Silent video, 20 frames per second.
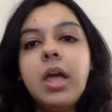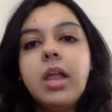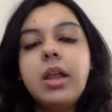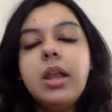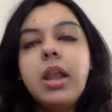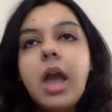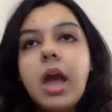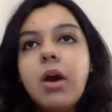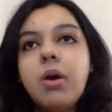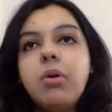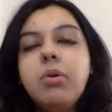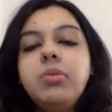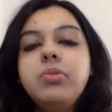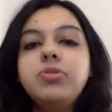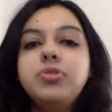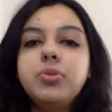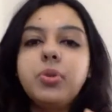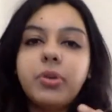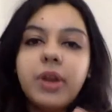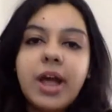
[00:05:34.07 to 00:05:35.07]
Now,
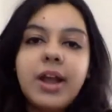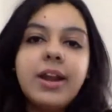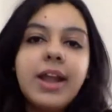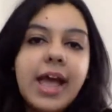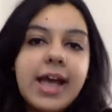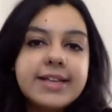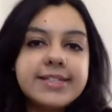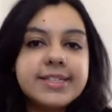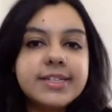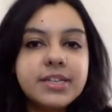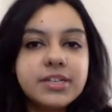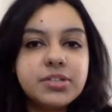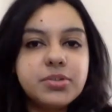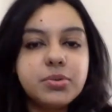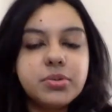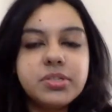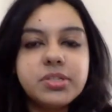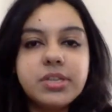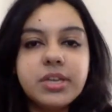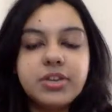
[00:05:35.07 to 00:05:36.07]
to run as an
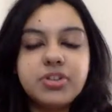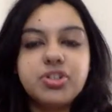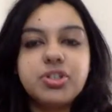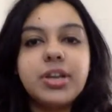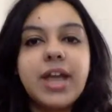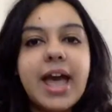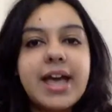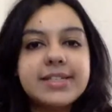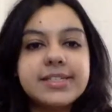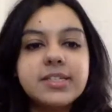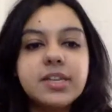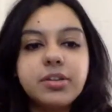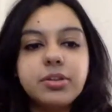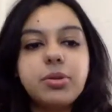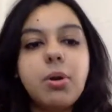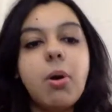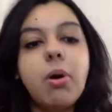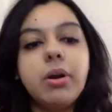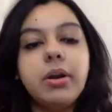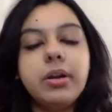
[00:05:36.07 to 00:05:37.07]
association, as an
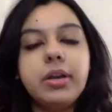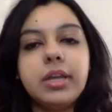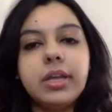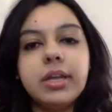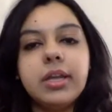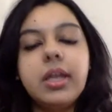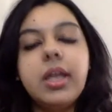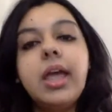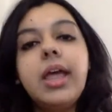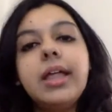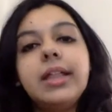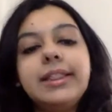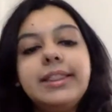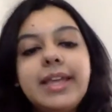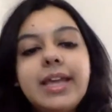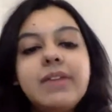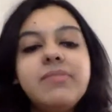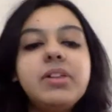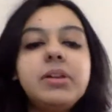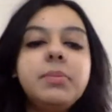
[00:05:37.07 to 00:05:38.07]
authority,
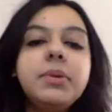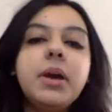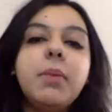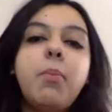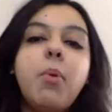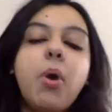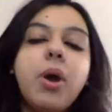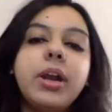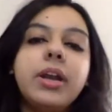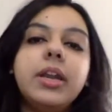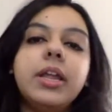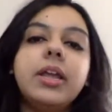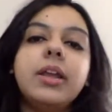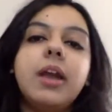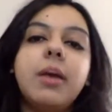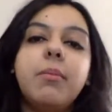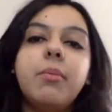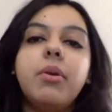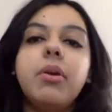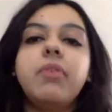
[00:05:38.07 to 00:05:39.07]
they will be appointing
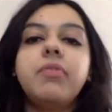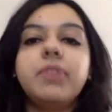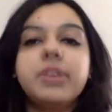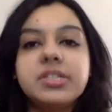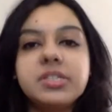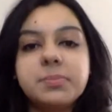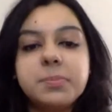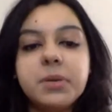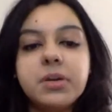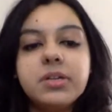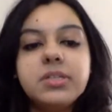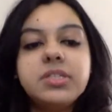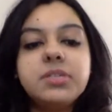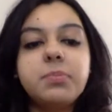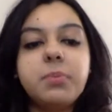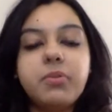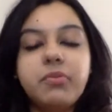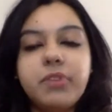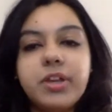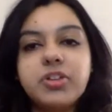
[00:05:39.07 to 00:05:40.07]
number of experts,
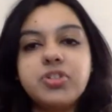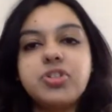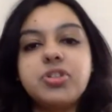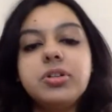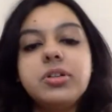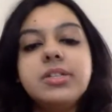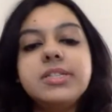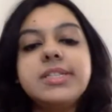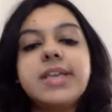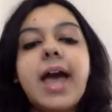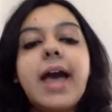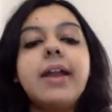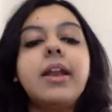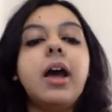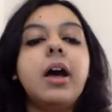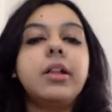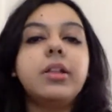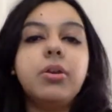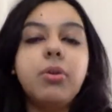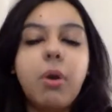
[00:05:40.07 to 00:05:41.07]
professionals, and
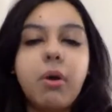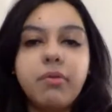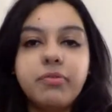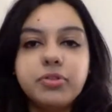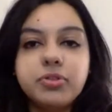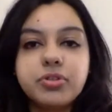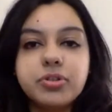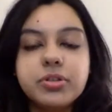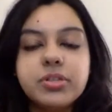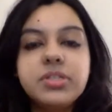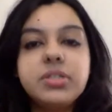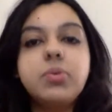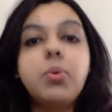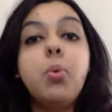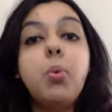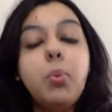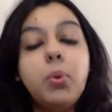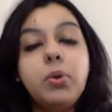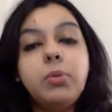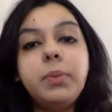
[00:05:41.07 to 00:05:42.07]
other officials
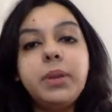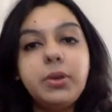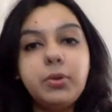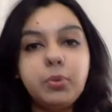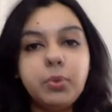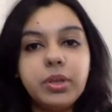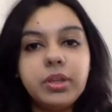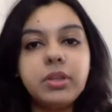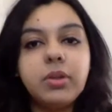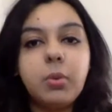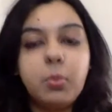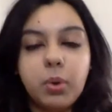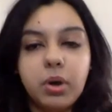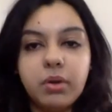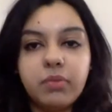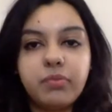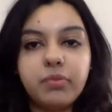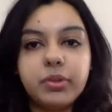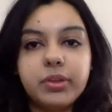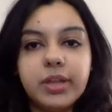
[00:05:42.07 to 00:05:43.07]
who will be doing the
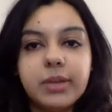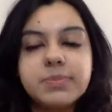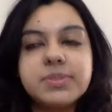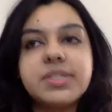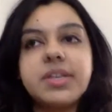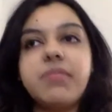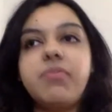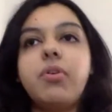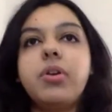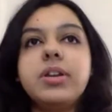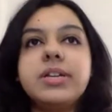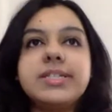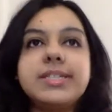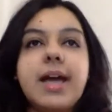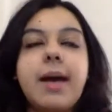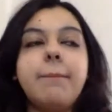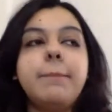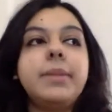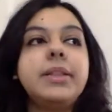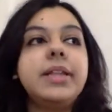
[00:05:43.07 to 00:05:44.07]
work for them. Say, for
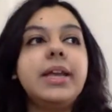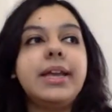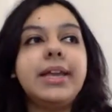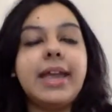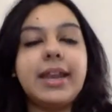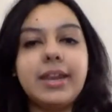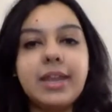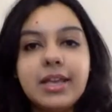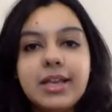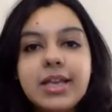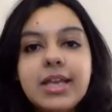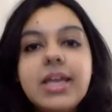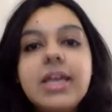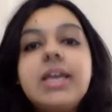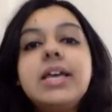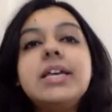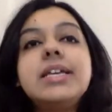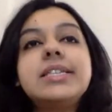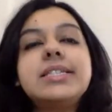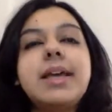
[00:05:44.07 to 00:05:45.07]
example, they're getting
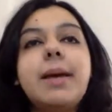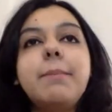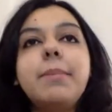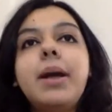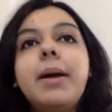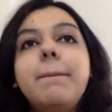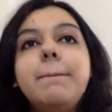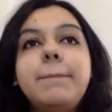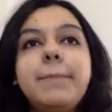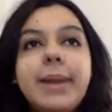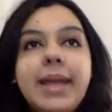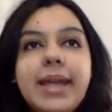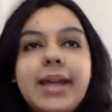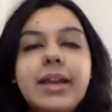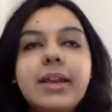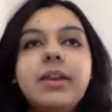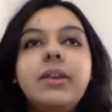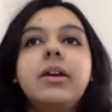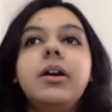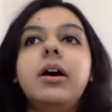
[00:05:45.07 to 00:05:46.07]
some
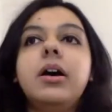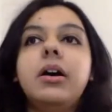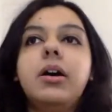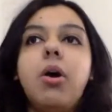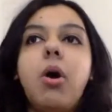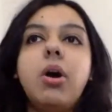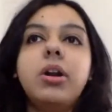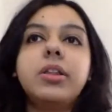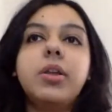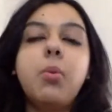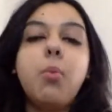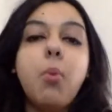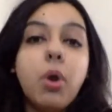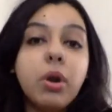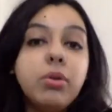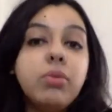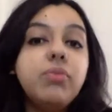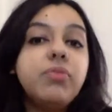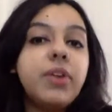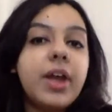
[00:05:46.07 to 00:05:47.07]
complaint or they
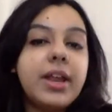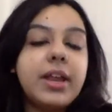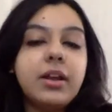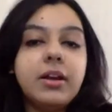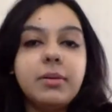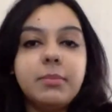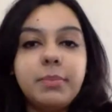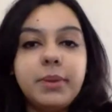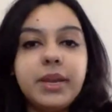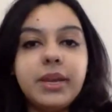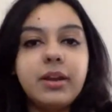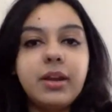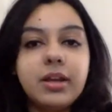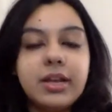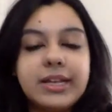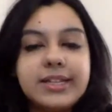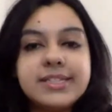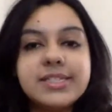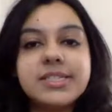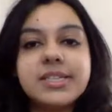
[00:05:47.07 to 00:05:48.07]
want to file a complaint
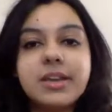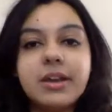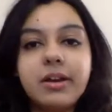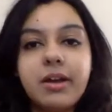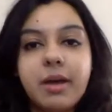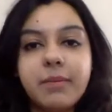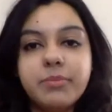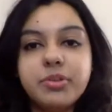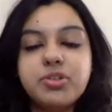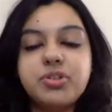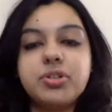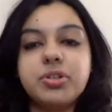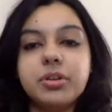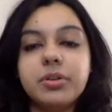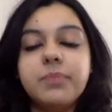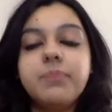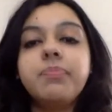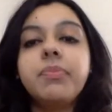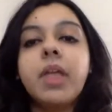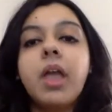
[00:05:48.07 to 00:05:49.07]
against, say, a
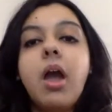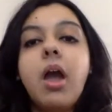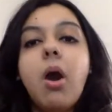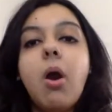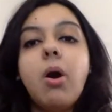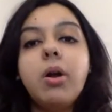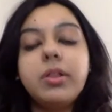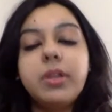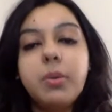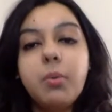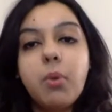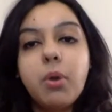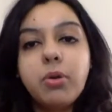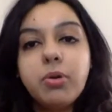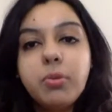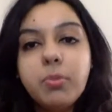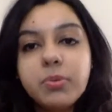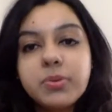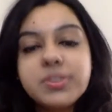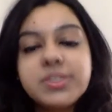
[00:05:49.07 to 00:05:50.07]
commission, or they want
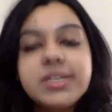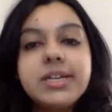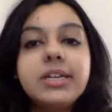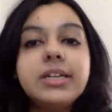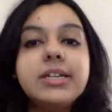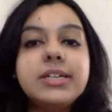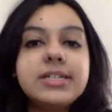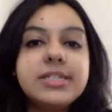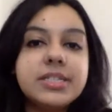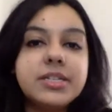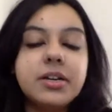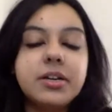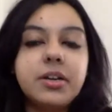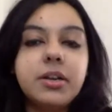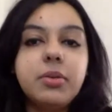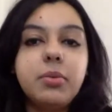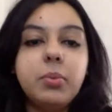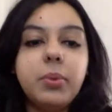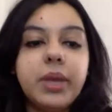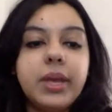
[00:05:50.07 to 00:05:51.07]
to proceed in a
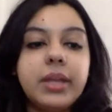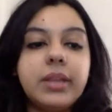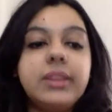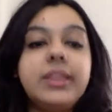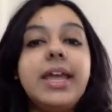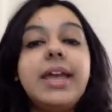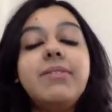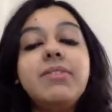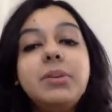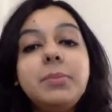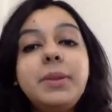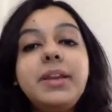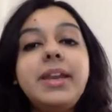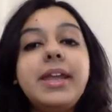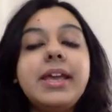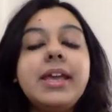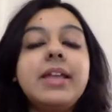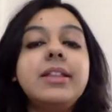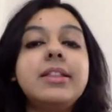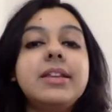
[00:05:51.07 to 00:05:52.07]
certain way. They will be
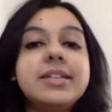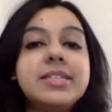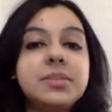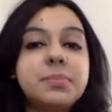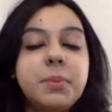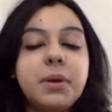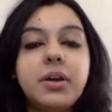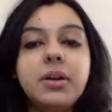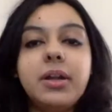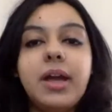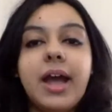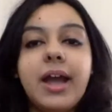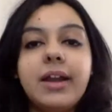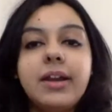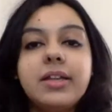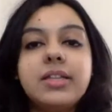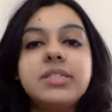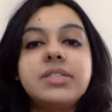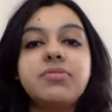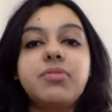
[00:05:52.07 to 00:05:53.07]
taking the expert
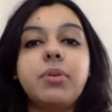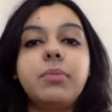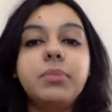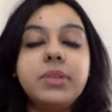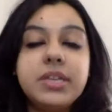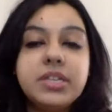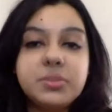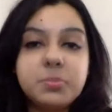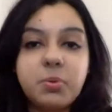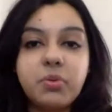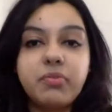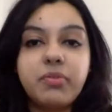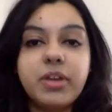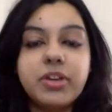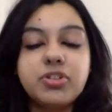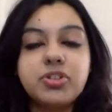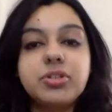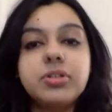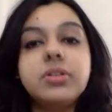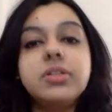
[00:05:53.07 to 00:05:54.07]
guidance from these
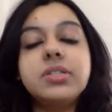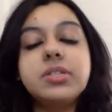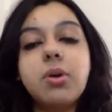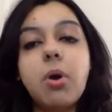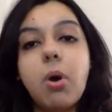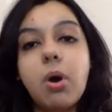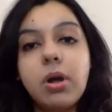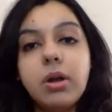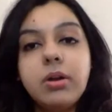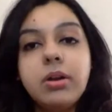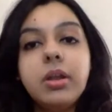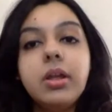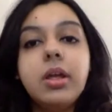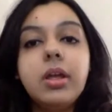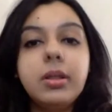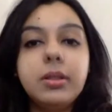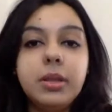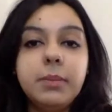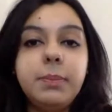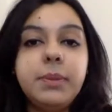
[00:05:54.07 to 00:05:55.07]
professionals or
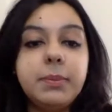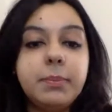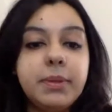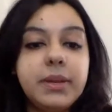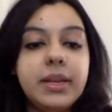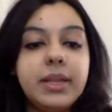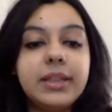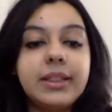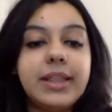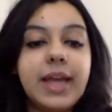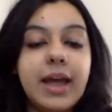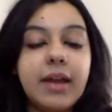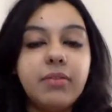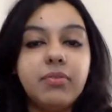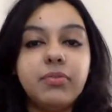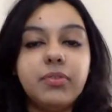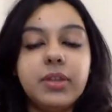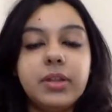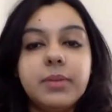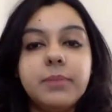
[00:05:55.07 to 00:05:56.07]
the people in that
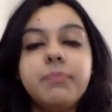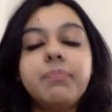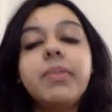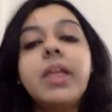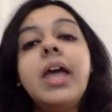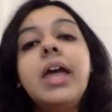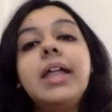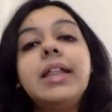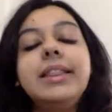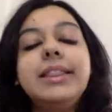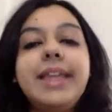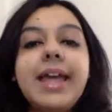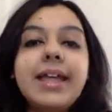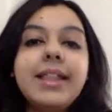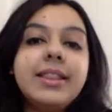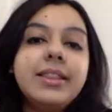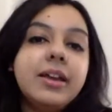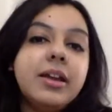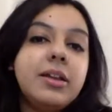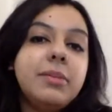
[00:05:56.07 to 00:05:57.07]
field.
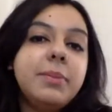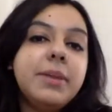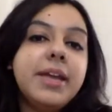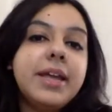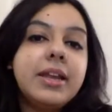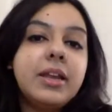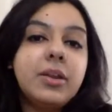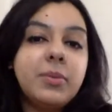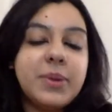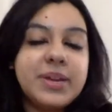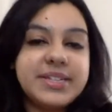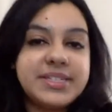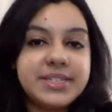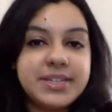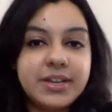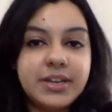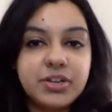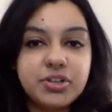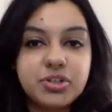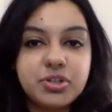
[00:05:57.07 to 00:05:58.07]
Then there'll be an
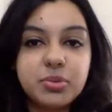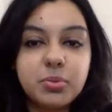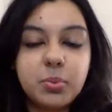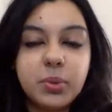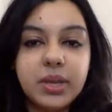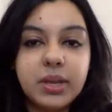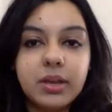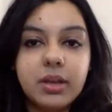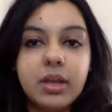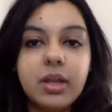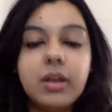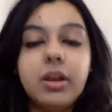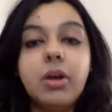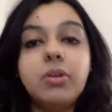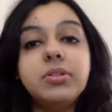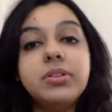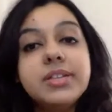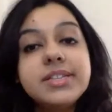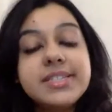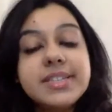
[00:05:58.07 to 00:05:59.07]
investigation wing.
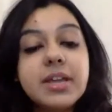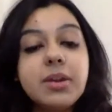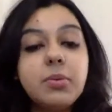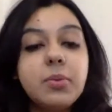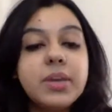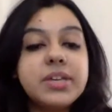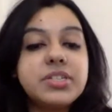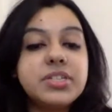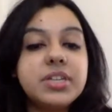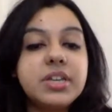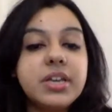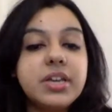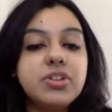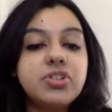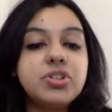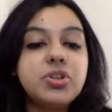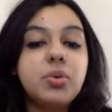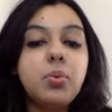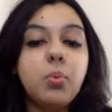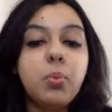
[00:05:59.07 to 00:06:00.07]
Now, this
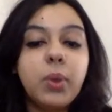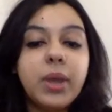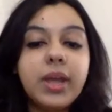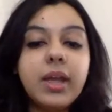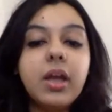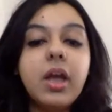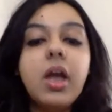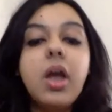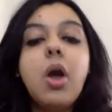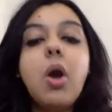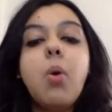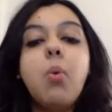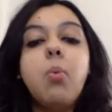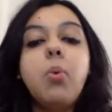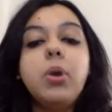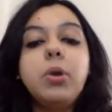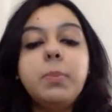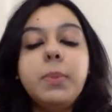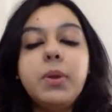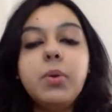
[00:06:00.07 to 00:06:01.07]
investigation wing
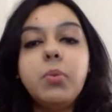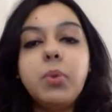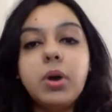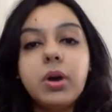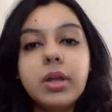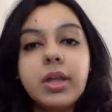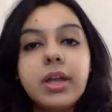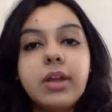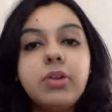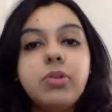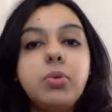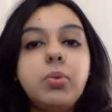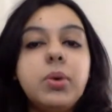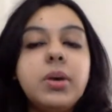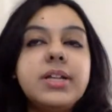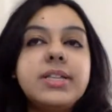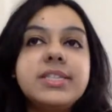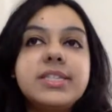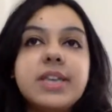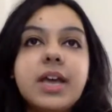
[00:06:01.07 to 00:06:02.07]
would be working
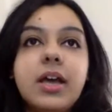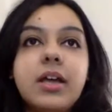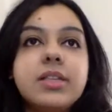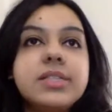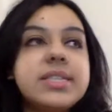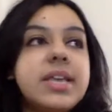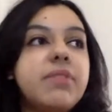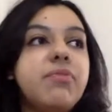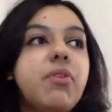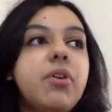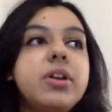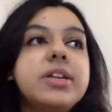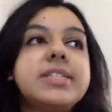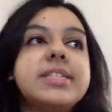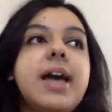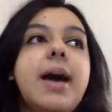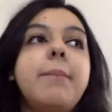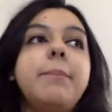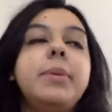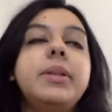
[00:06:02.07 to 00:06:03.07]
towards, say, for
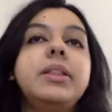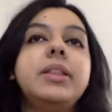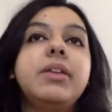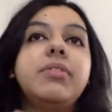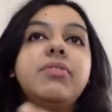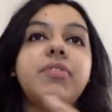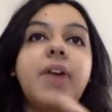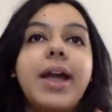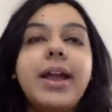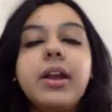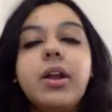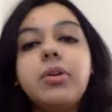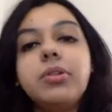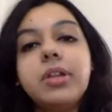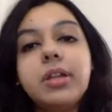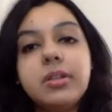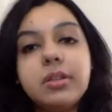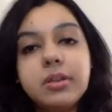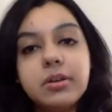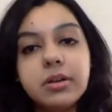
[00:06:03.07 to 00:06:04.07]
example, they find out
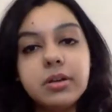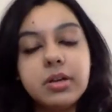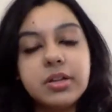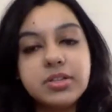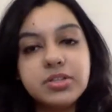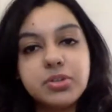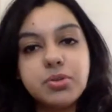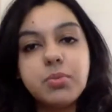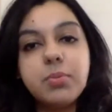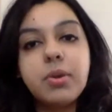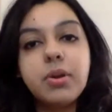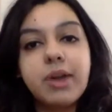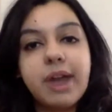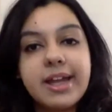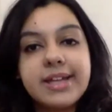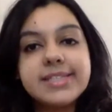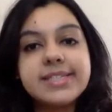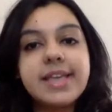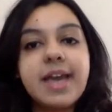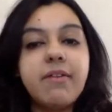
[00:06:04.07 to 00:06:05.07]
that the consumer
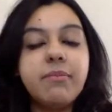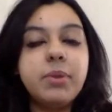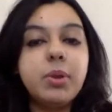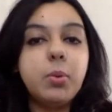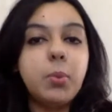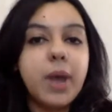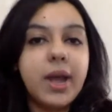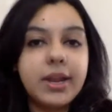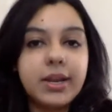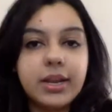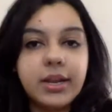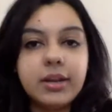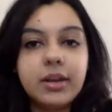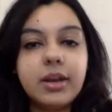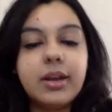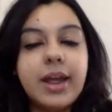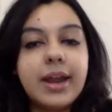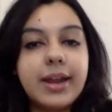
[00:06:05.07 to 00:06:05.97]
rights have been violated